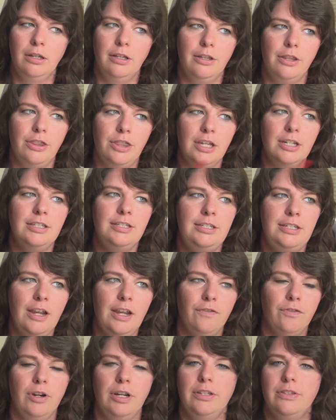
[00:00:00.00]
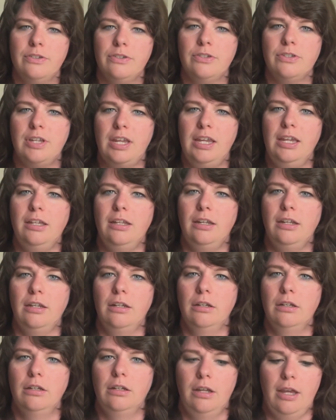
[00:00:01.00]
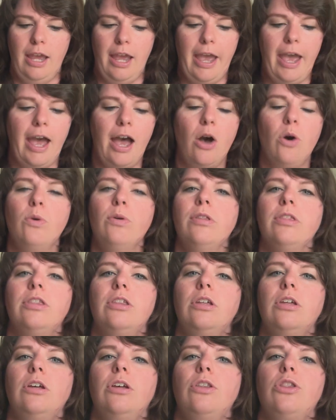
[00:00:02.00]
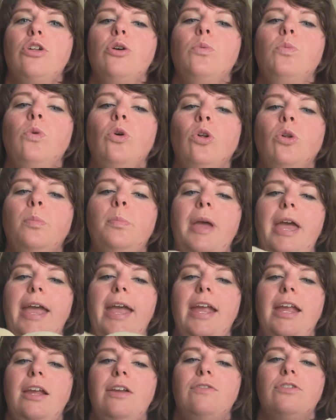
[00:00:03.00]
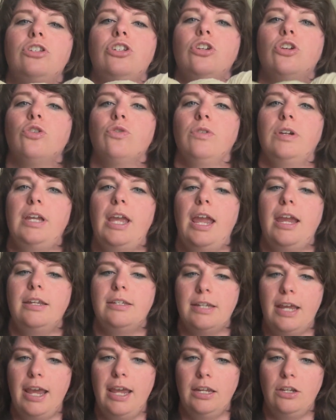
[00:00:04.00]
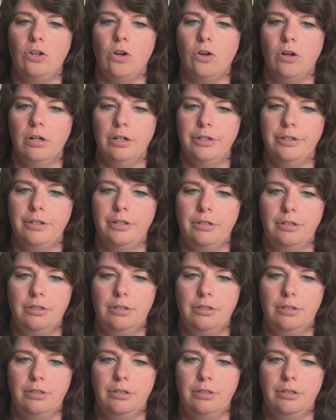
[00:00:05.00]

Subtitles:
the difference in how the wool behaves to create a yarn.